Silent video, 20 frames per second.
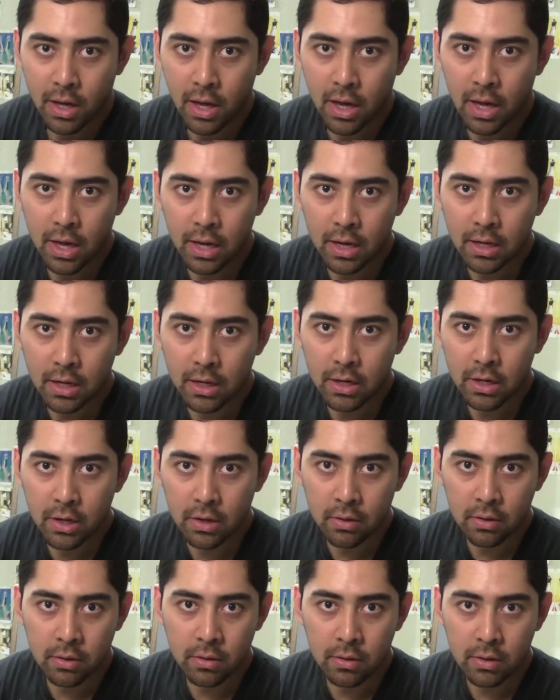And you
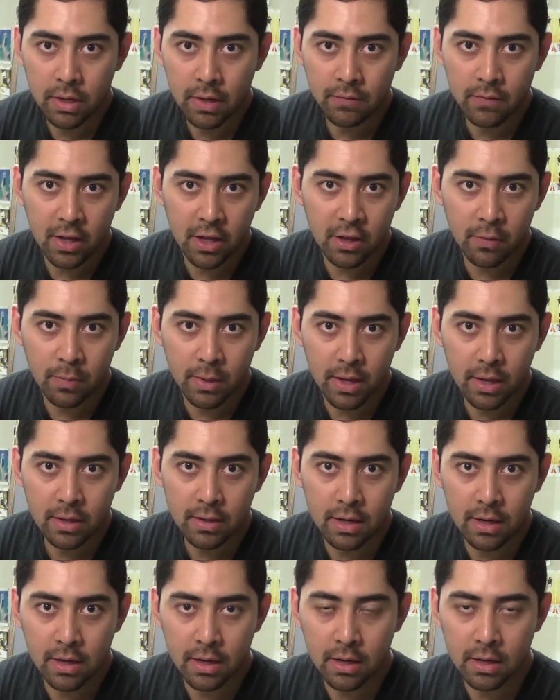know, stuff takes
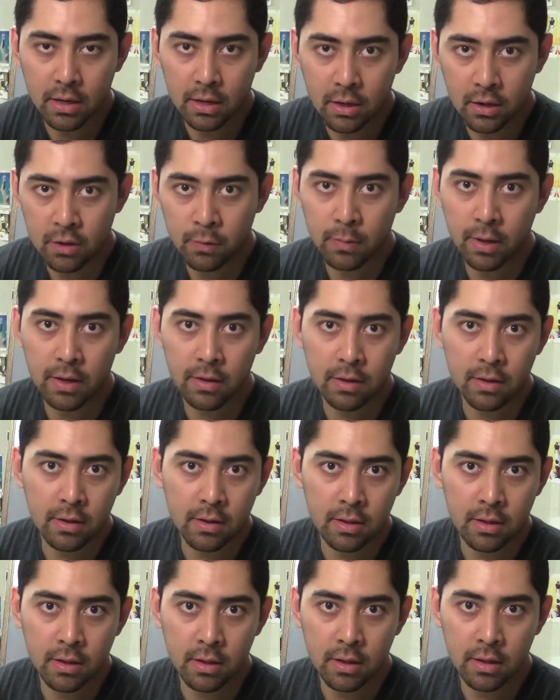space, and you know,
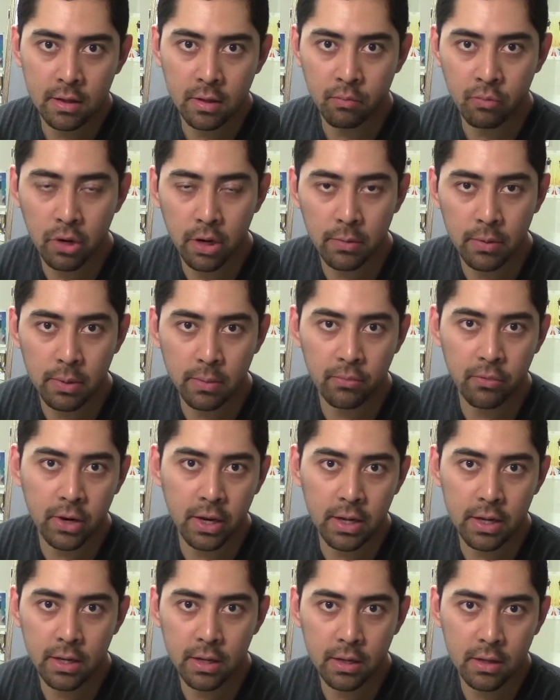space is a premium,
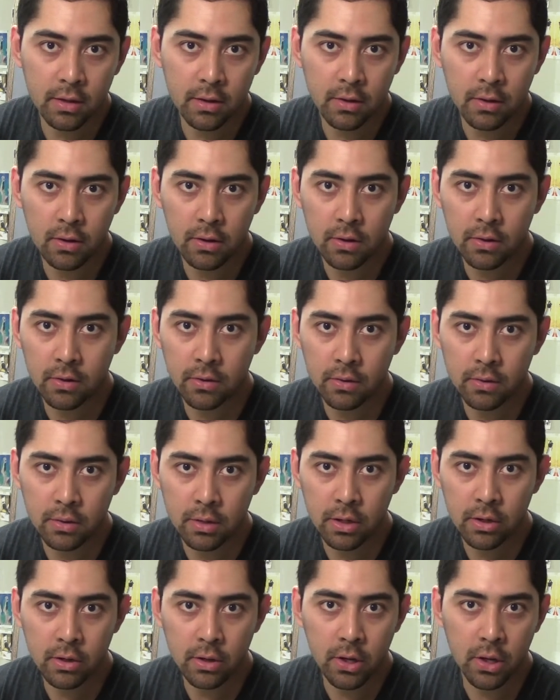right? So
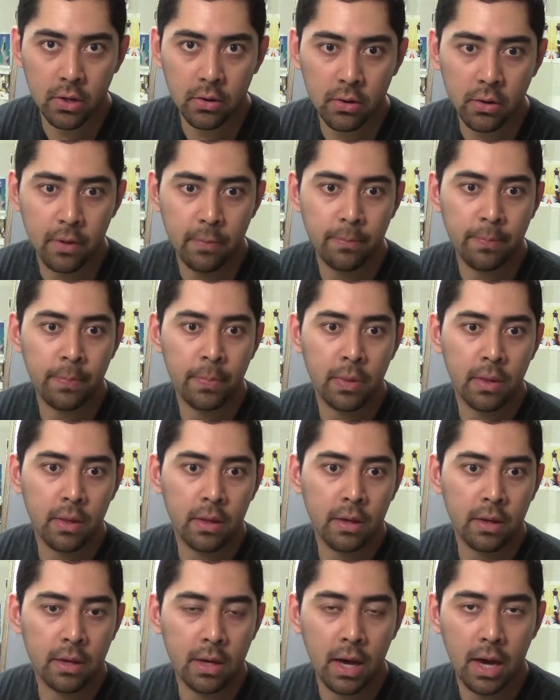there you go.
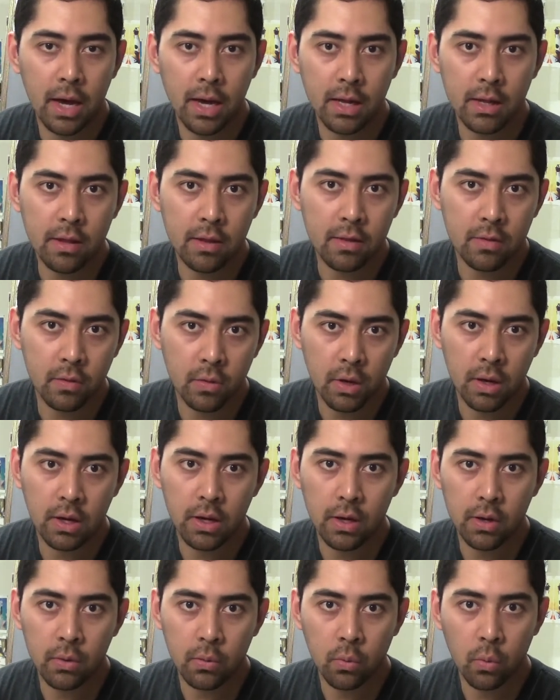Cons,
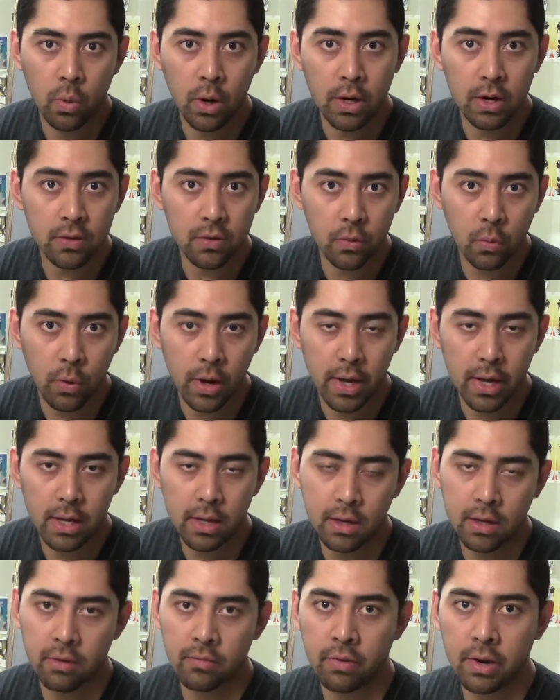one is the
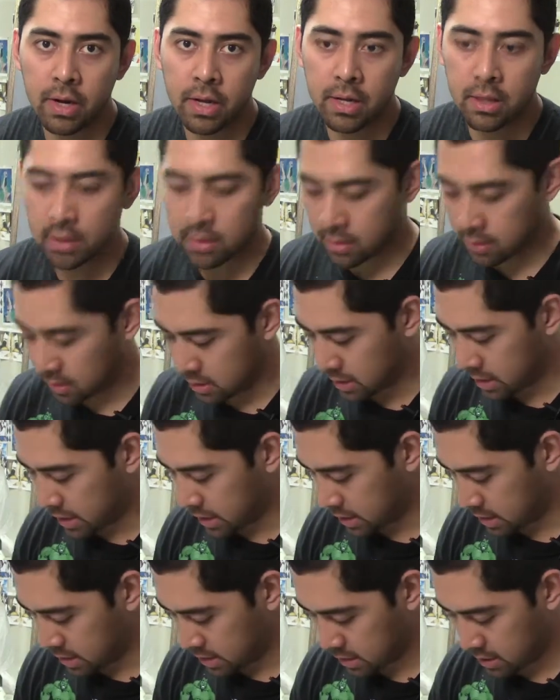weight, right? So
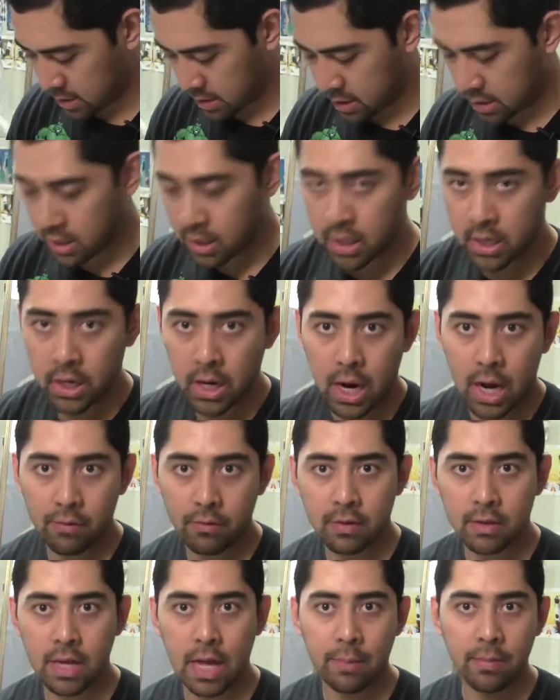like here I have
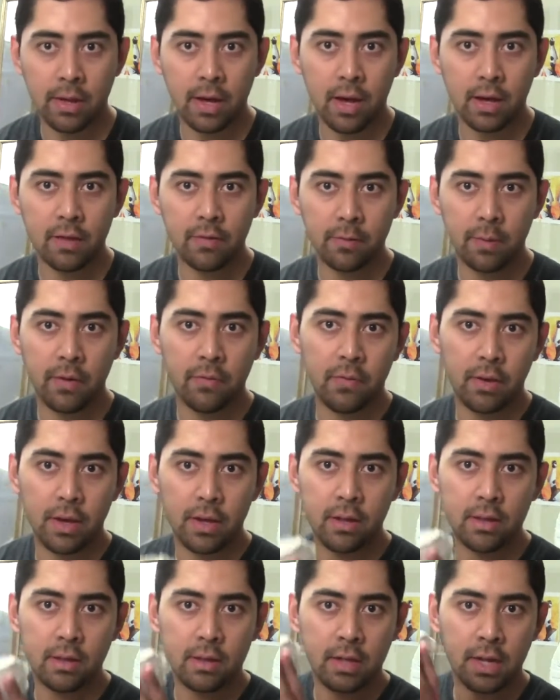a Snapcast of my
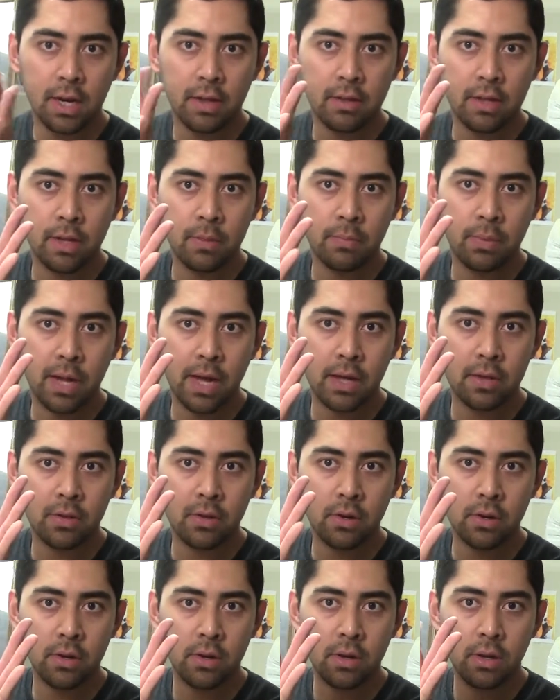face that I did in
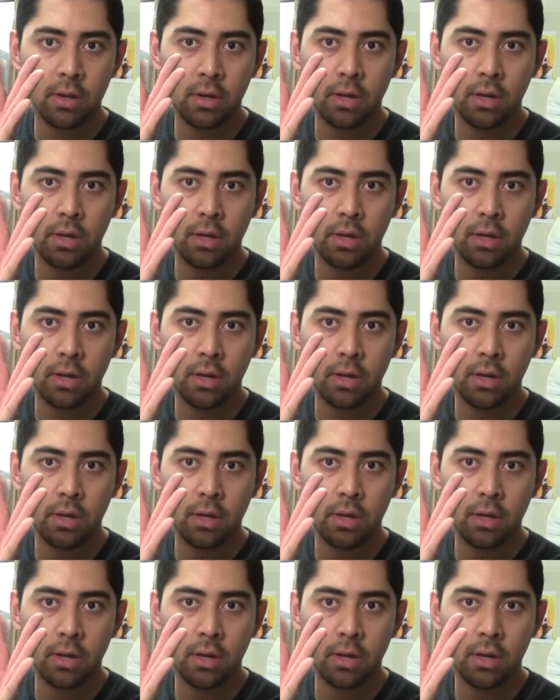plaster.